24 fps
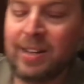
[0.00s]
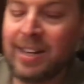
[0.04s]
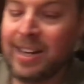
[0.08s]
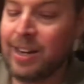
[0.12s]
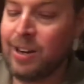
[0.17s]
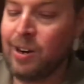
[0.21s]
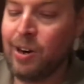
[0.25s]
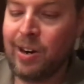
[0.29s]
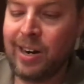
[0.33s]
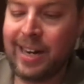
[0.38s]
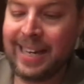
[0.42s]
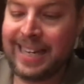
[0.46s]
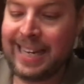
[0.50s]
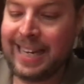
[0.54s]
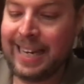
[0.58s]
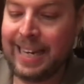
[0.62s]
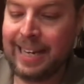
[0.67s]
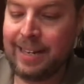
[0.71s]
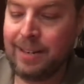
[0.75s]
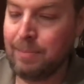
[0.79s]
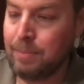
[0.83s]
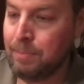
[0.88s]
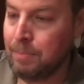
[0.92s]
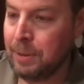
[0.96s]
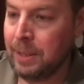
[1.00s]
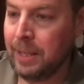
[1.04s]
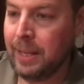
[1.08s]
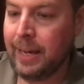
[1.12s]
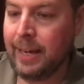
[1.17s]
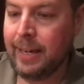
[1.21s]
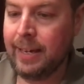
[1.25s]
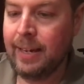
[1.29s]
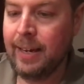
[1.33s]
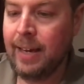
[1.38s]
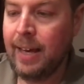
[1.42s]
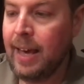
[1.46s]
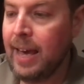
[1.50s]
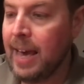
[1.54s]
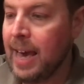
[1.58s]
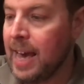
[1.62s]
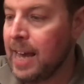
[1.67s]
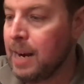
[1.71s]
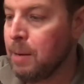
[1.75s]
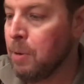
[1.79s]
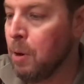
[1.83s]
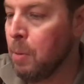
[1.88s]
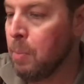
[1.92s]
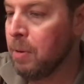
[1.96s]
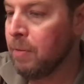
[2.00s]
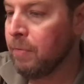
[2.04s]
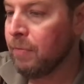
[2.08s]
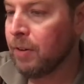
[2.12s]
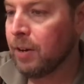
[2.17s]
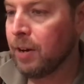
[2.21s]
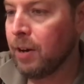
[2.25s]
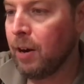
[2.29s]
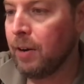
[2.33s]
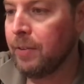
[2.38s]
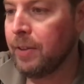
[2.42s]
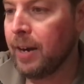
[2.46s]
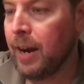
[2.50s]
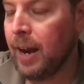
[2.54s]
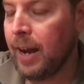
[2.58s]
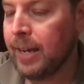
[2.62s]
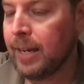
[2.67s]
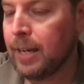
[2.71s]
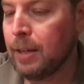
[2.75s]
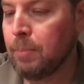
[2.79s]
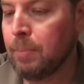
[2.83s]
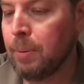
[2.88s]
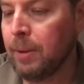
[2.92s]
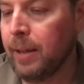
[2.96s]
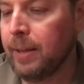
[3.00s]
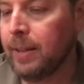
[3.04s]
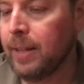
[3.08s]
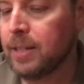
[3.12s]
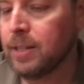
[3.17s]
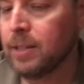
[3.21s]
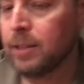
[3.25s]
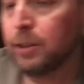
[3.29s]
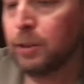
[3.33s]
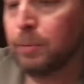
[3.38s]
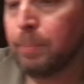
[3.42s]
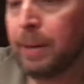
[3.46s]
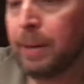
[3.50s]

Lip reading: and a card I can't play. And I'm hoping for a card that I can play that's a little